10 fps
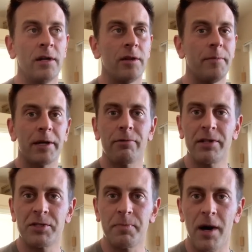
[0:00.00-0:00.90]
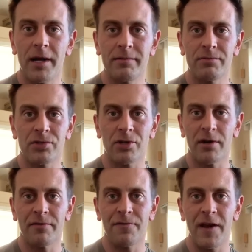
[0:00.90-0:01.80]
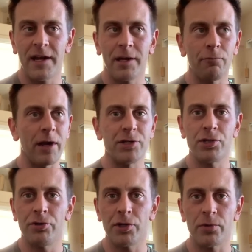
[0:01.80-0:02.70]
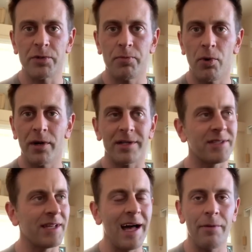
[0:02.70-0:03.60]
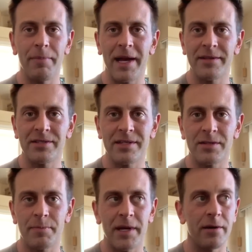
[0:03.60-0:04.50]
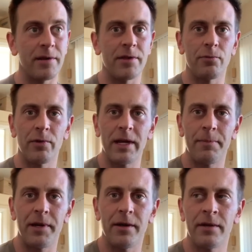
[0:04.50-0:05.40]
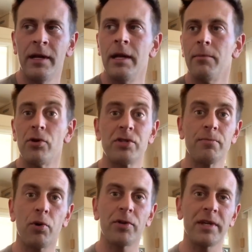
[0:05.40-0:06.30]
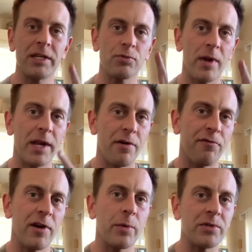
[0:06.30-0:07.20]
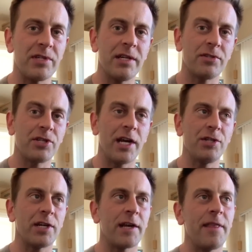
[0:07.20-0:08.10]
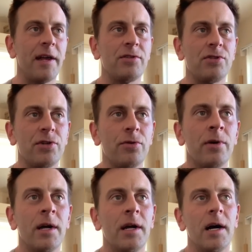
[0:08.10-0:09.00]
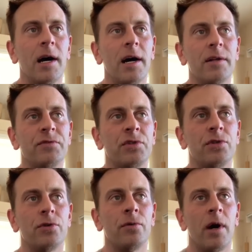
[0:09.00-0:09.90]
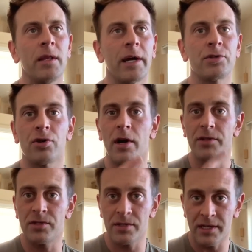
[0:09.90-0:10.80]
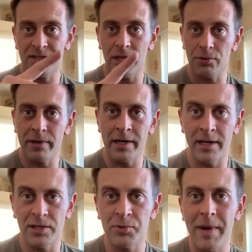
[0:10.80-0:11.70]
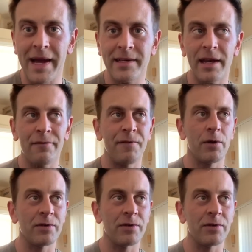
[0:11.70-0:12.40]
The big red spot started fading. Red Jr. was born. Its cloud bands disappeared and then reappeared. Most importantly, its radio frequency is changing, and that is due to electrons accelerated in its magnetic field.